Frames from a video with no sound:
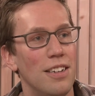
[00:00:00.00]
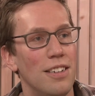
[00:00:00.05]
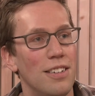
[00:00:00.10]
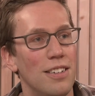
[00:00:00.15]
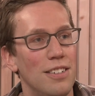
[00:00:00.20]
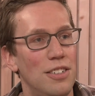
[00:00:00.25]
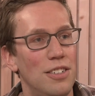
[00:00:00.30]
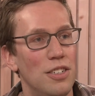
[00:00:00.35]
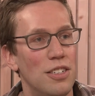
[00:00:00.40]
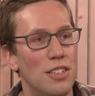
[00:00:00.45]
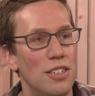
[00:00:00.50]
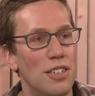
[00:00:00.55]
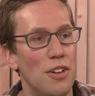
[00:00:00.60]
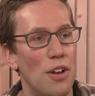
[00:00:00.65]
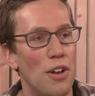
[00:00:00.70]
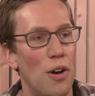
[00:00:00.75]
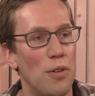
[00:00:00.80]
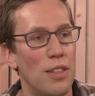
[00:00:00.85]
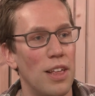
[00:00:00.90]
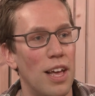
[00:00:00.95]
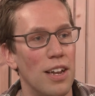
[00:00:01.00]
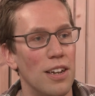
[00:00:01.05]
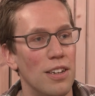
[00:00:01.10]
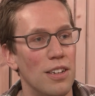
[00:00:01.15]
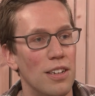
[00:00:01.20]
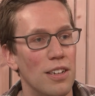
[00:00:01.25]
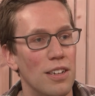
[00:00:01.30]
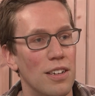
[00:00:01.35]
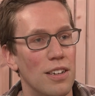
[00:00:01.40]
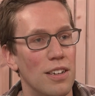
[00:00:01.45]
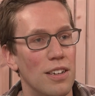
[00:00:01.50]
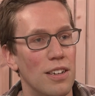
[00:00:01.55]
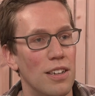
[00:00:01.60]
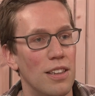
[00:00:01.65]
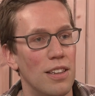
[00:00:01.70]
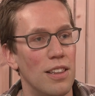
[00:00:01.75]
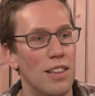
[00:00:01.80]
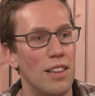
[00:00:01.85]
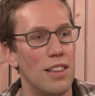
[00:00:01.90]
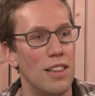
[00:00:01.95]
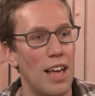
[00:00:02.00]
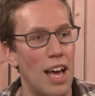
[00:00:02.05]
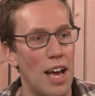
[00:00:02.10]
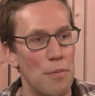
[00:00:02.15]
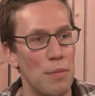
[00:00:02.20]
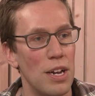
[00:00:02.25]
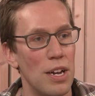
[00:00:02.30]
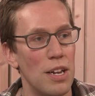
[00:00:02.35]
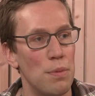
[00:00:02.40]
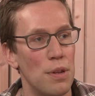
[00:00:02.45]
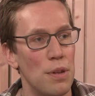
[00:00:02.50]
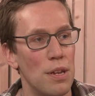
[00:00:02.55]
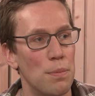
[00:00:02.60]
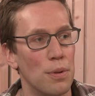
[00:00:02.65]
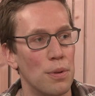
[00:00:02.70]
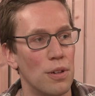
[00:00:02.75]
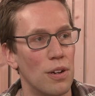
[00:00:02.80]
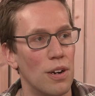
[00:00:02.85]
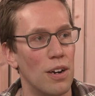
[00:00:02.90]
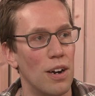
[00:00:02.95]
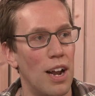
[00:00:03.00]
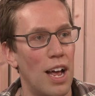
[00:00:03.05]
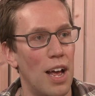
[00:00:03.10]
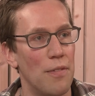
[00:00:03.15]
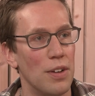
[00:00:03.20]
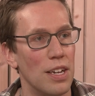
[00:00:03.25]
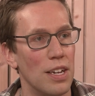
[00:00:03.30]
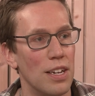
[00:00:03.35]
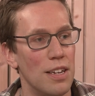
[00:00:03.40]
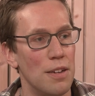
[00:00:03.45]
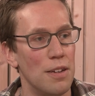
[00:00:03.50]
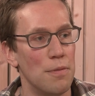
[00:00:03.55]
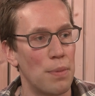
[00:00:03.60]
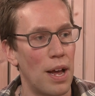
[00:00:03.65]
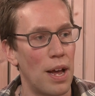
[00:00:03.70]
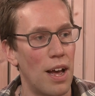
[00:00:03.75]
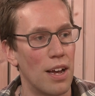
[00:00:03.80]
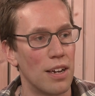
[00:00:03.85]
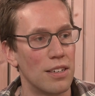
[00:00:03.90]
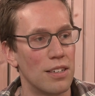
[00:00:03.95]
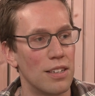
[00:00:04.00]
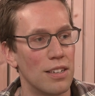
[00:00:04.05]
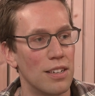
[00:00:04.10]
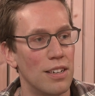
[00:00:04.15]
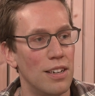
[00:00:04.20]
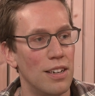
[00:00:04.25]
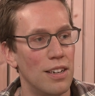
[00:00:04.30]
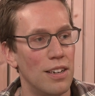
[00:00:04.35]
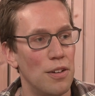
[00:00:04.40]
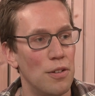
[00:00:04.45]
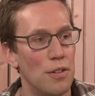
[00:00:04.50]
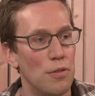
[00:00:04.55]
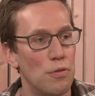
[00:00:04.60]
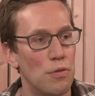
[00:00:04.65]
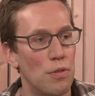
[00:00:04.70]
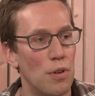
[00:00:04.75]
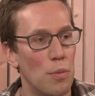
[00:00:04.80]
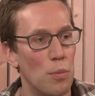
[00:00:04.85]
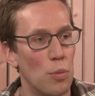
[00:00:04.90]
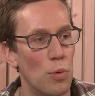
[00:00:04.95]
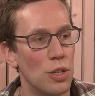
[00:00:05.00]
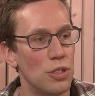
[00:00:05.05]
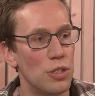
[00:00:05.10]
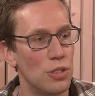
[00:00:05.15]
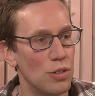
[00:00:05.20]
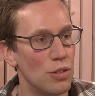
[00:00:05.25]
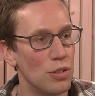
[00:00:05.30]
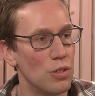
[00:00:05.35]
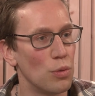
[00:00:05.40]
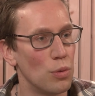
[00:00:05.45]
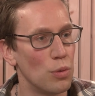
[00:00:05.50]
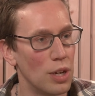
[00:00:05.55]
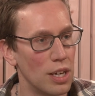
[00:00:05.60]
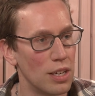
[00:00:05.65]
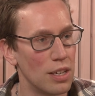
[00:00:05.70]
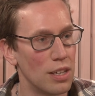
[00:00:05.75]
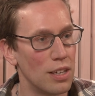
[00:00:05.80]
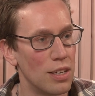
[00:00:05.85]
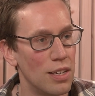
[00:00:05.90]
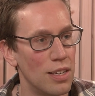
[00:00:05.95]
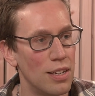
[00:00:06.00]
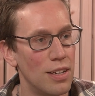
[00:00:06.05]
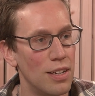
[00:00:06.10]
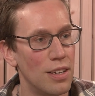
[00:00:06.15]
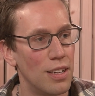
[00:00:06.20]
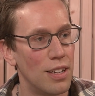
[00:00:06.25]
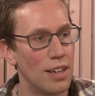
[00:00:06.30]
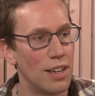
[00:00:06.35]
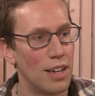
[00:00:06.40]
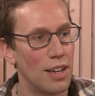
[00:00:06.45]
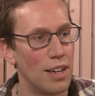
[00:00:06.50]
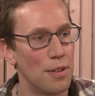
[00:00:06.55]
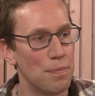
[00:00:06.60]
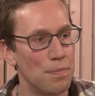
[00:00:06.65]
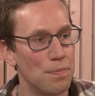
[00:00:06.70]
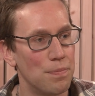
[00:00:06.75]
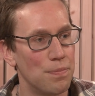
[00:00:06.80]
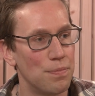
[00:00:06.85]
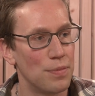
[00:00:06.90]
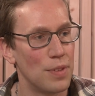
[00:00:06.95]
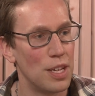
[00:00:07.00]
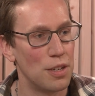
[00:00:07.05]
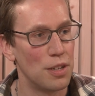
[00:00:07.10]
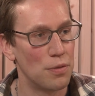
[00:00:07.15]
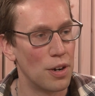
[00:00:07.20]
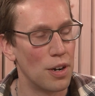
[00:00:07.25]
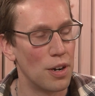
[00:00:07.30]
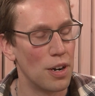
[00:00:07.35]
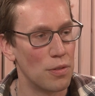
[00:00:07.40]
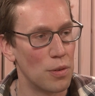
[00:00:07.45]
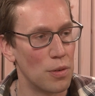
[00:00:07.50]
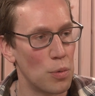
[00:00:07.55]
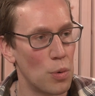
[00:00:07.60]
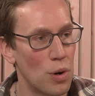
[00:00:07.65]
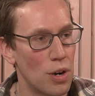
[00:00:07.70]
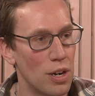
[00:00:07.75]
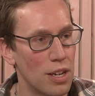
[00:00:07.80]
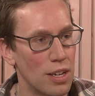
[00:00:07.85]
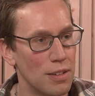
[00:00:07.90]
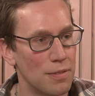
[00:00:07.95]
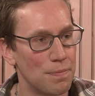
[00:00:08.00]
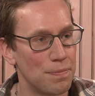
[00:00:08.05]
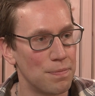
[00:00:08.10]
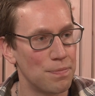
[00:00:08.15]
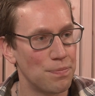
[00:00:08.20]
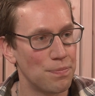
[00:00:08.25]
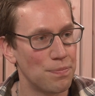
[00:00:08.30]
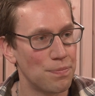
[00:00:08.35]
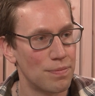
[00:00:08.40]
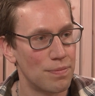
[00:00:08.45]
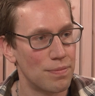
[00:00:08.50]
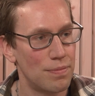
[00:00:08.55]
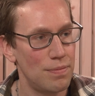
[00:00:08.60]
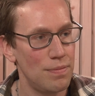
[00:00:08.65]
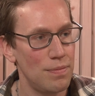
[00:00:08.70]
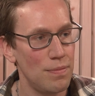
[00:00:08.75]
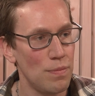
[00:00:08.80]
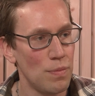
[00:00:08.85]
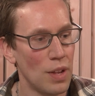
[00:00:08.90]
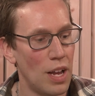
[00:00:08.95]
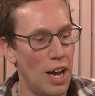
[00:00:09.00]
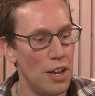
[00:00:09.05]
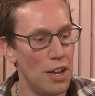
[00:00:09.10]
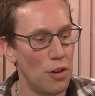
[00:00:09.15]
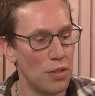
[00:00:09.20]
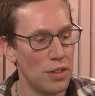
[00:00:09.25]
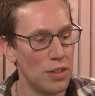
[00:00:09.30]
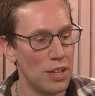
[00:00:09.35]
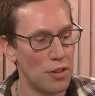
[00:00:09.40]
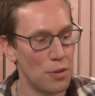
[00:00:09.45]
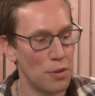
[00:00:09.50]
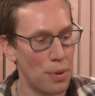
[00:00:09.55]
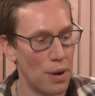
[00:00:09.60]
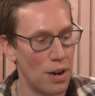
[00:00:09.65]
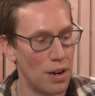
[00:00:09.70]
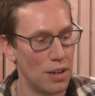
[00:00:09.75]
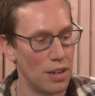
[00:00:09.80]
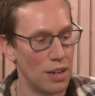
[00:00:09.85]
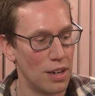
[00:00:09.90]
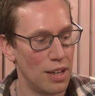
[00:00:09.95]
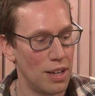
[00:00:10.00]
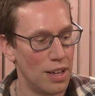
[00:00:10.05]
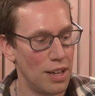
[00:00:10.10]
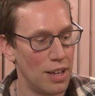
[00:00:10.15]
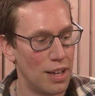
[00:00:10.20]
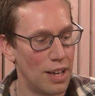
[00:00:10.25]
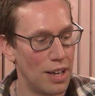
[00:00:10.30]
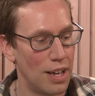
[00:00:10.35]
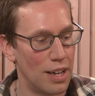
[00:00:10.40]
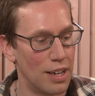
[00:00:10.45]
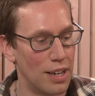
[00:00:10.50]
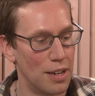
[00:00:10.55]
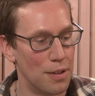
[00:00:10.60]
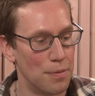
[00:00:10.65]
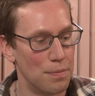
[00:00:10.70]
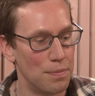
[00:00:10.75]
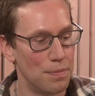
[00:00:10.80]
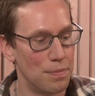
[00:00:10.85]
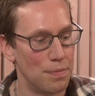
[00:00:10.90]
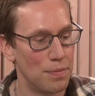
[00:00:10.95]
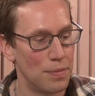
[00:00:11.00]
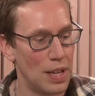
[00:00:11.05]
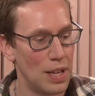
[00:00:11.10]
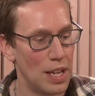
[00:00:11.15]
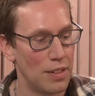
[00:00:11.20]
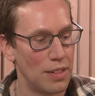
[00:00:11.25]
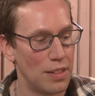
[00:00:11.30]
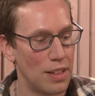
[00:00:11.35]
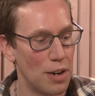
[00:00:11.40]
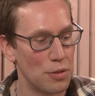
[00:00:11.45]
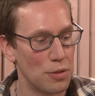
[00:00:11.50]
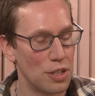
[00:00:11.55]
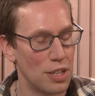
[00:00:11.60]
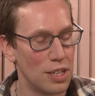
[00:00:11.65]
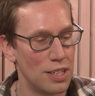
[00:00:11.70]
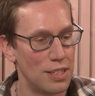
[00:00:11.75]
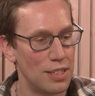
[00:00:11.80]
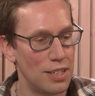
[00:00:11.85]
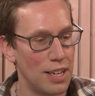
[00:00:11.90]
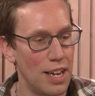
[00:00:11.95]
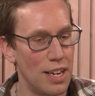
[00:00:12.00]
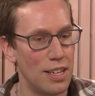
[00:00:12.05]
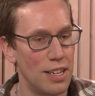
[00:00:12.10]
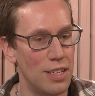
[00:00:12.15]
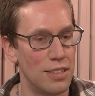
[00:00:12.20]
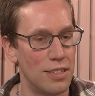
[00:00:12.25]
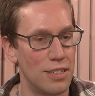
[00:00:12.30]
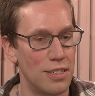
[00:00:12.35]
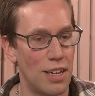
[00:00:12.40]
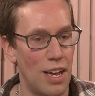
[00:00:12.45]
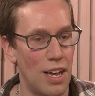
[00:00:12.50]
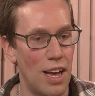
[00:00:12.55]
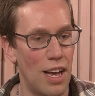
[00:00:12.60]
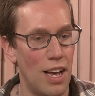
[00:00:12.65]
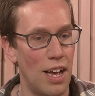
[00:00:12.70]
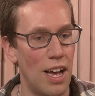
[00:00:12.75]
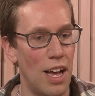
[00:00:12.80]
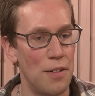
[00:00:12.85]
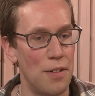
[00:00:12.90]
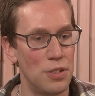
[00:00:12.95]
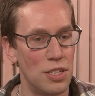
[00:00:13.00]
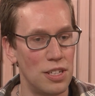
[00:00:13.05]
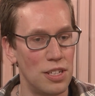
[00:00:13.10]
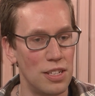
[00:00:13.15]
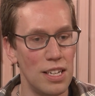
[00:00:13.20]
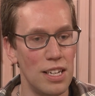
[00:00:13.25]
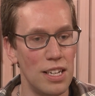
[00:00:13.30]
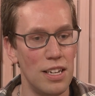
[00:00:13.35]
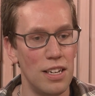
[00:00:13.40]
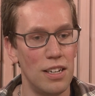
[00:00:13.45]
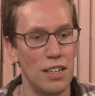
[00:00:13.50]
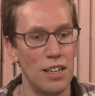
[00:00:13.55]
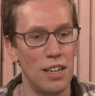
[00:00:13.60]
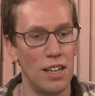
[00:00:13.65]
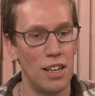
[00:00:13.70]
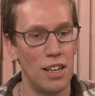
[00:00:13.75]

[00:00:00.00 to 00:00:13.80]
just to know that that many people are having an impact from what you're doing um, is very rewarding. I know the other part um, that I was going to say is I've seen